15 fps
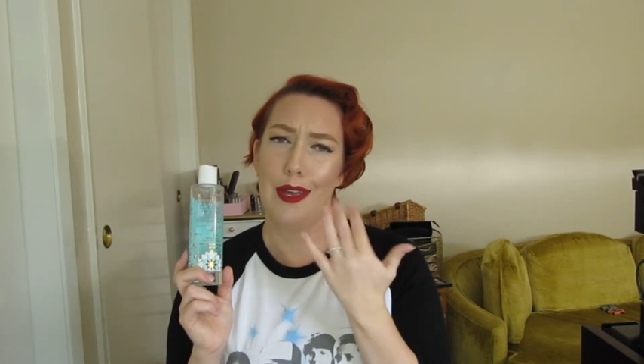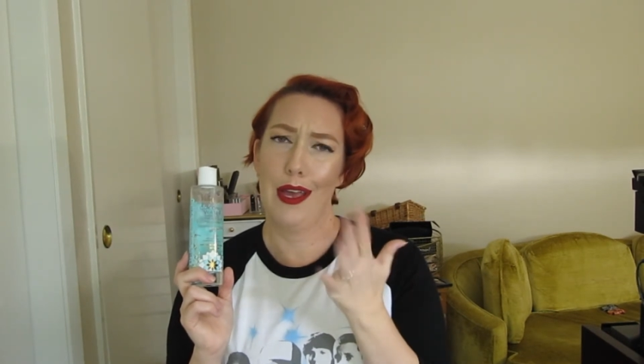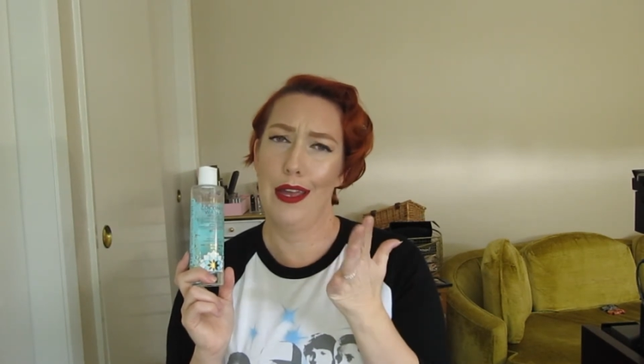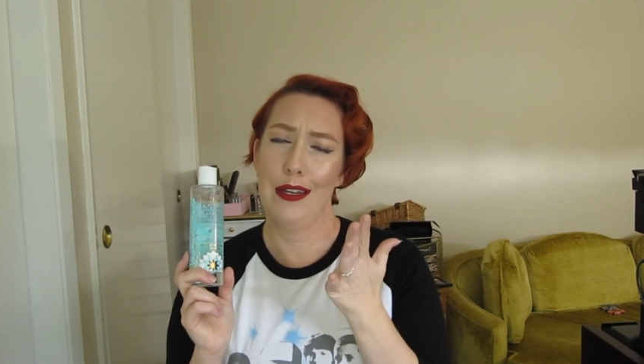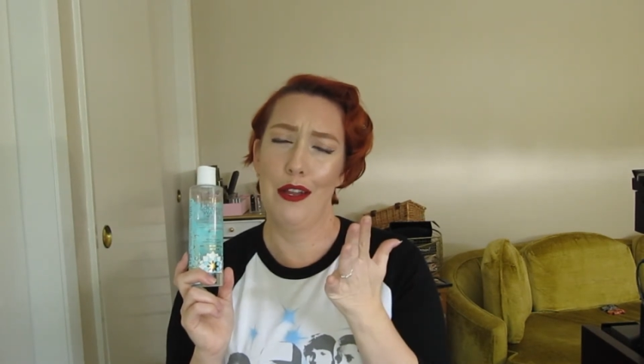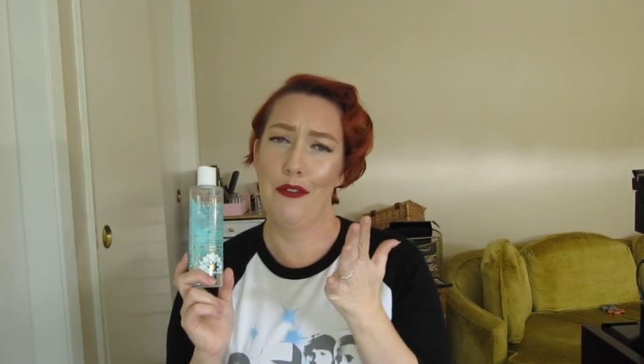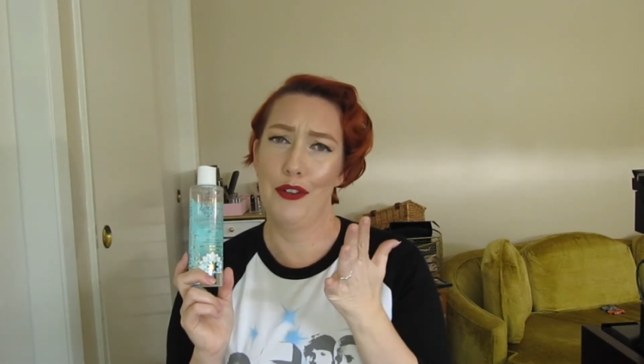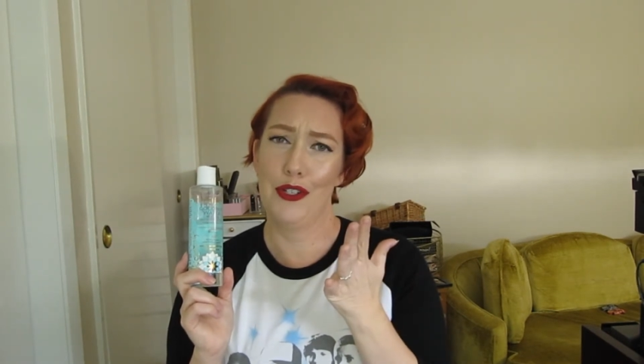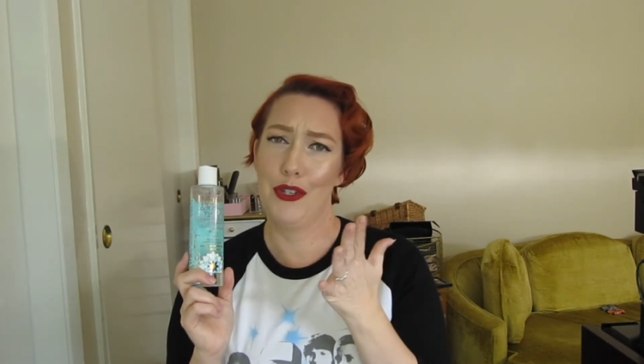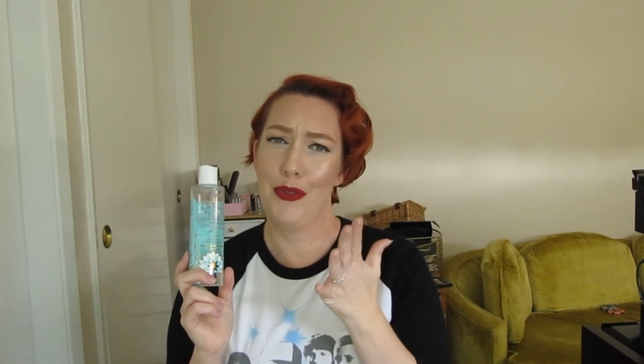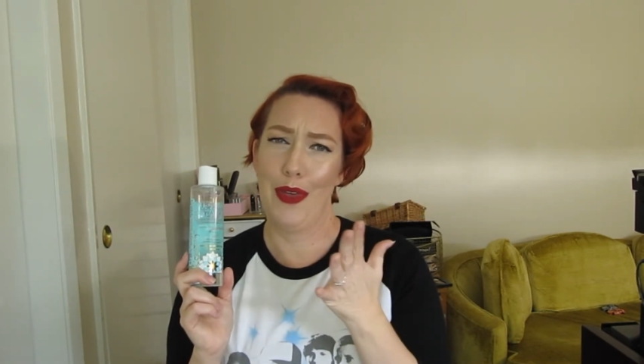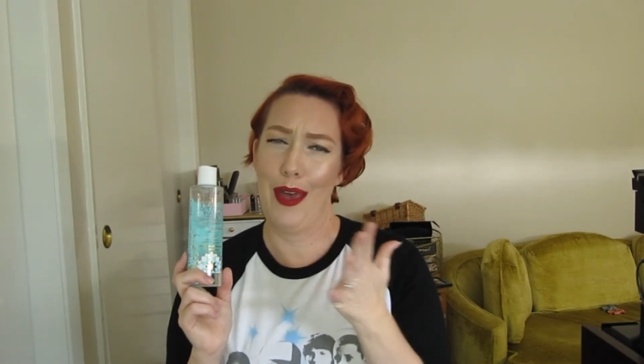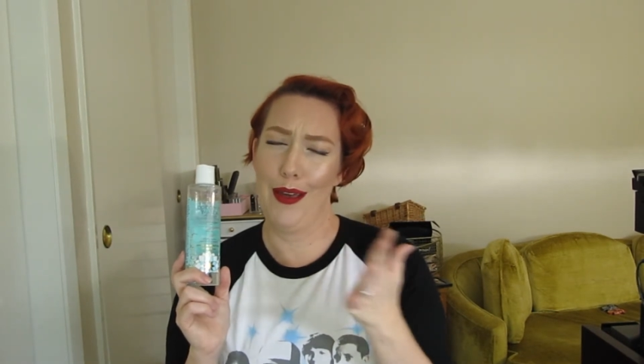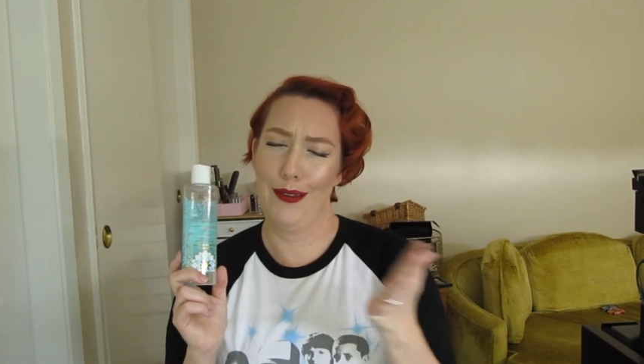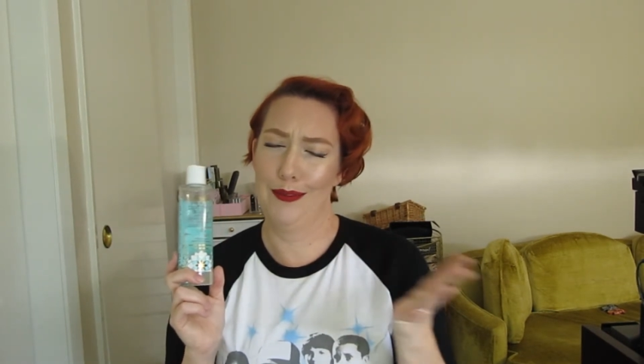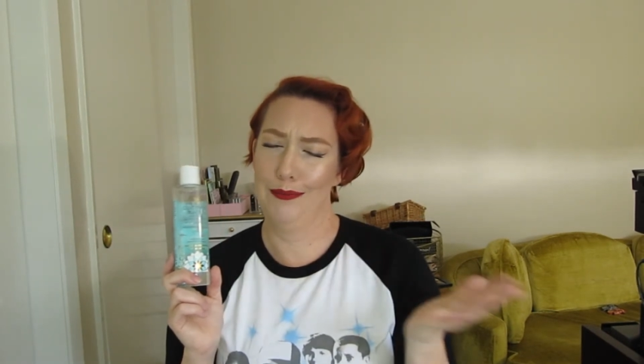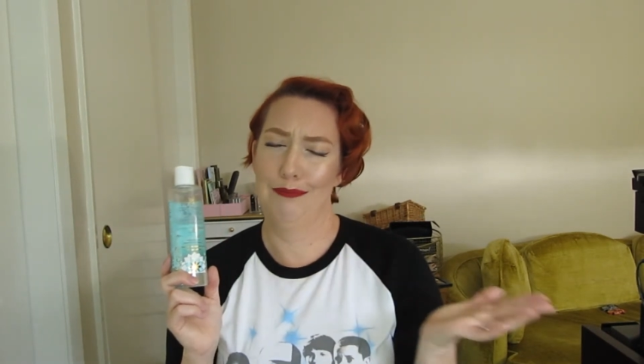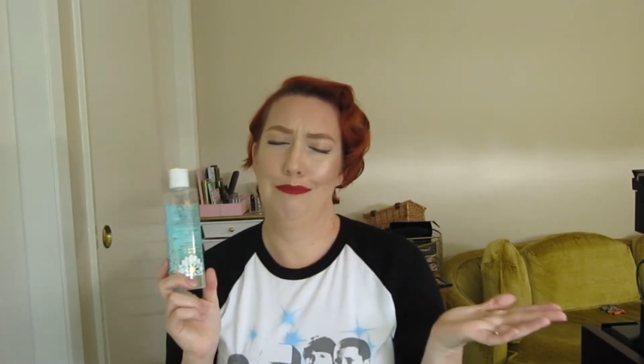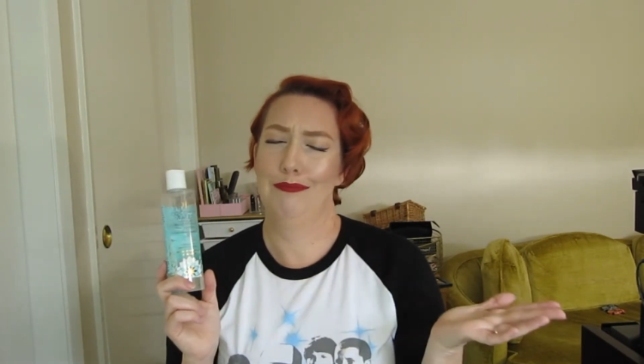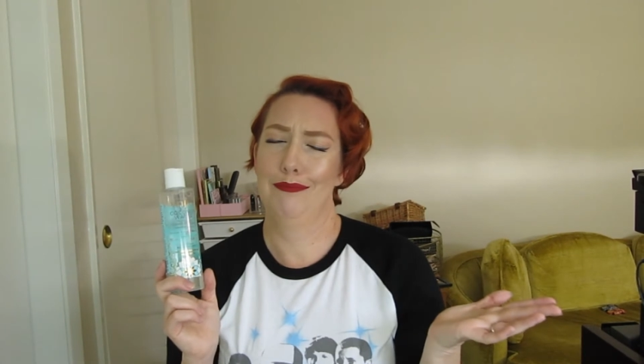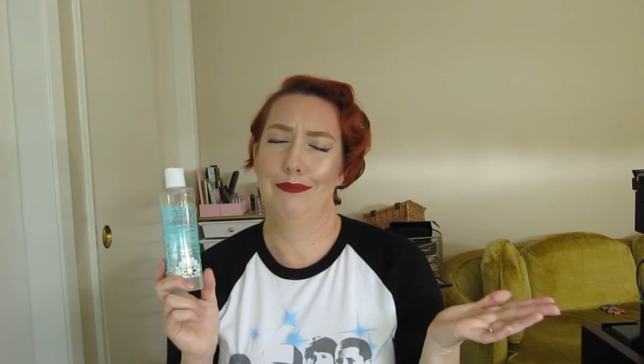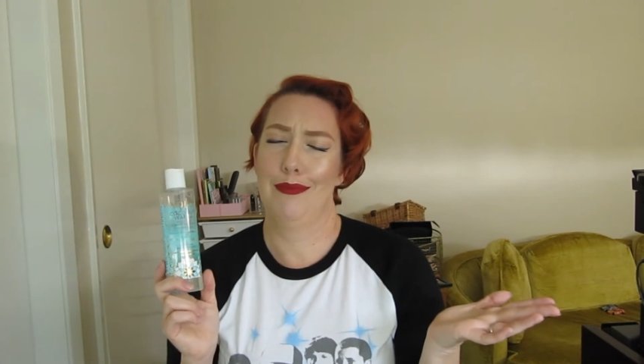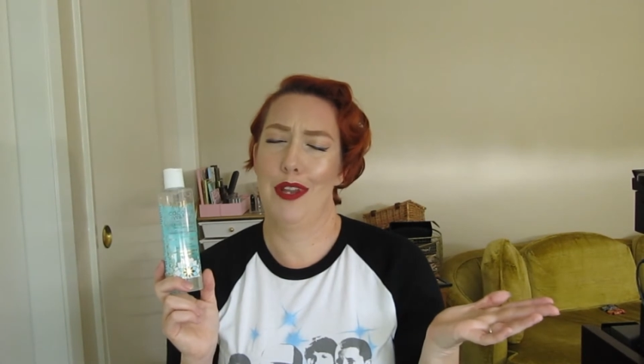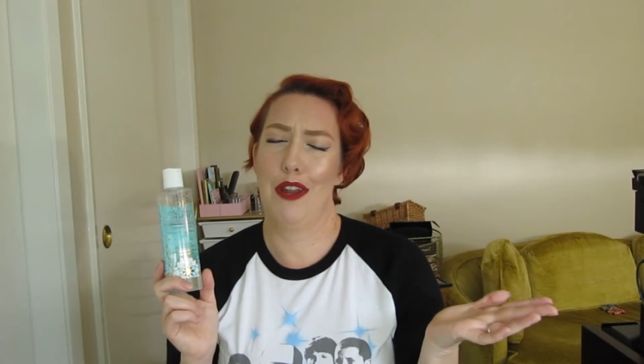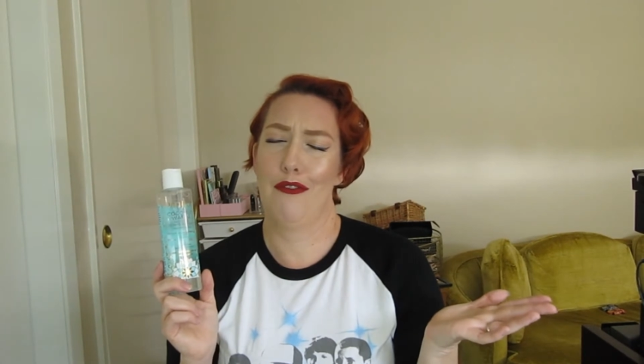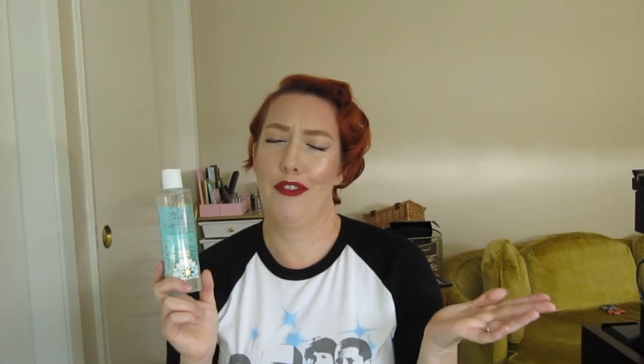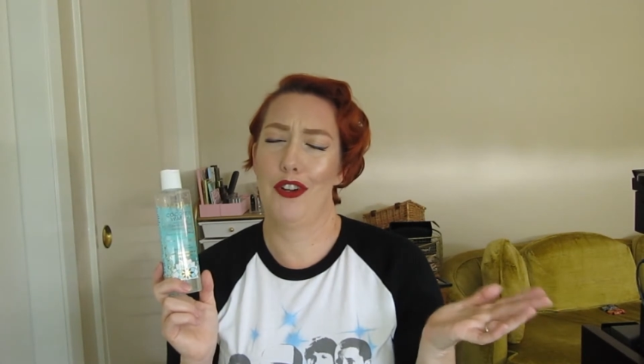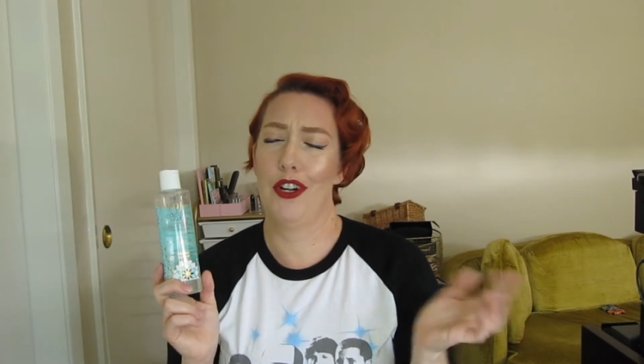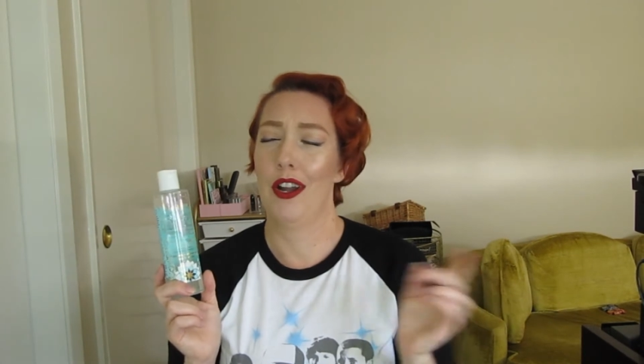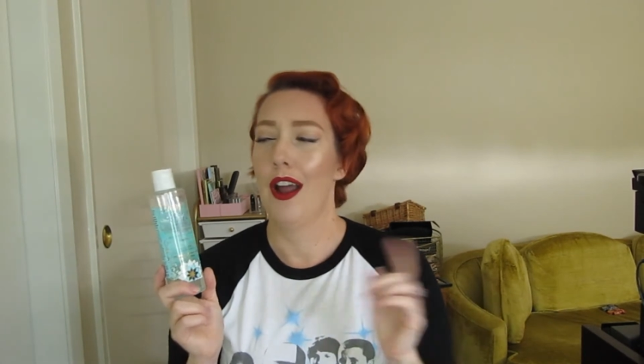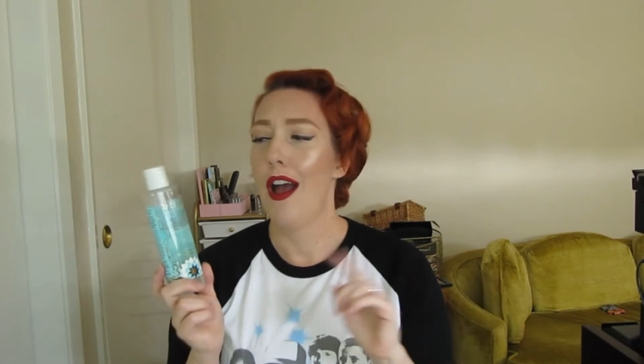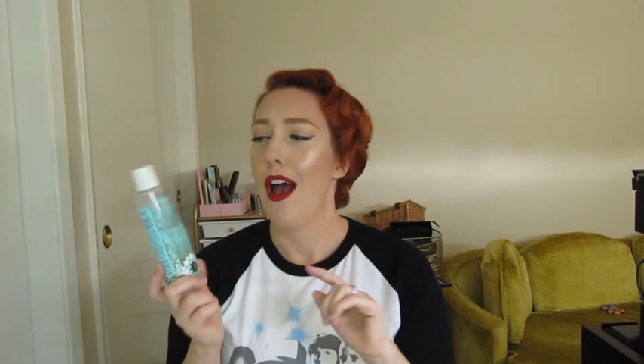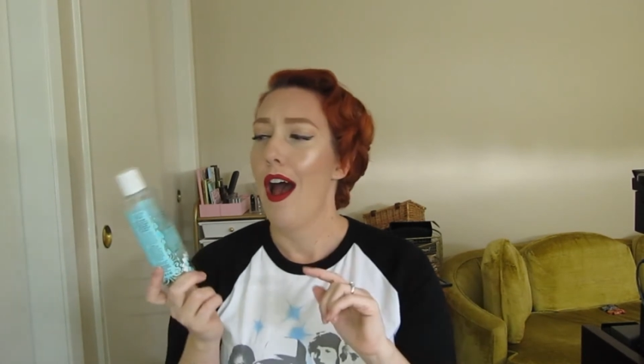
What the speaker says: I never do that, ever.